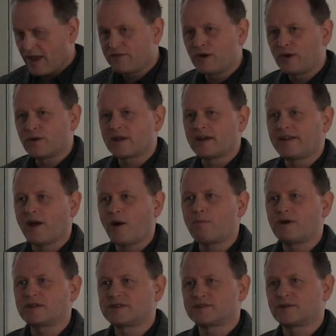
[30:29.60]
If you look at how
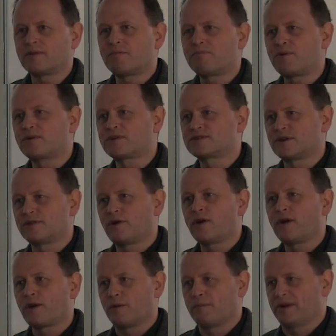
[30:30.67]
much is on the books of
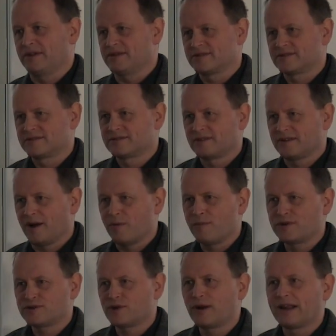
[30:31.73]
oil companies, how
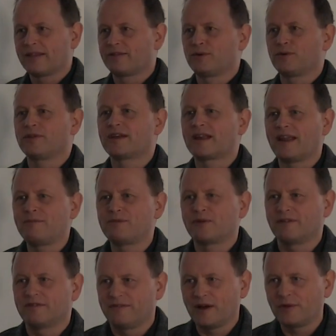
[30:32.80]
much oil do they claim
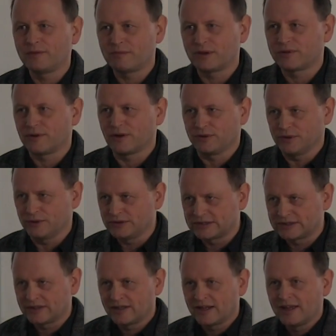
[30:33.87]
to have found but not
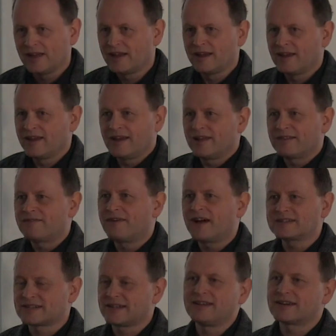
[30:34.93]
used, it
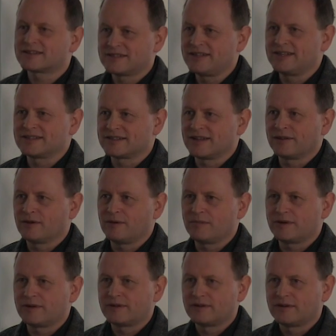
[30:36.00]
vastly exceeds that
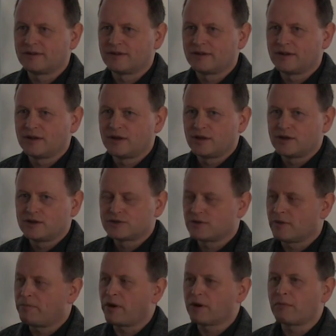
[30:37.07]
number.
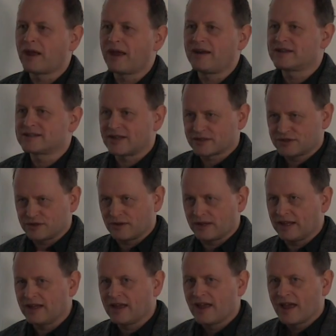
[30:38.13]
So the bottom line is
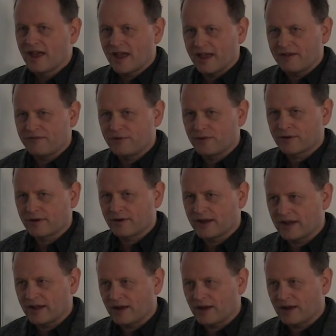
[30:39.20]
actually, if you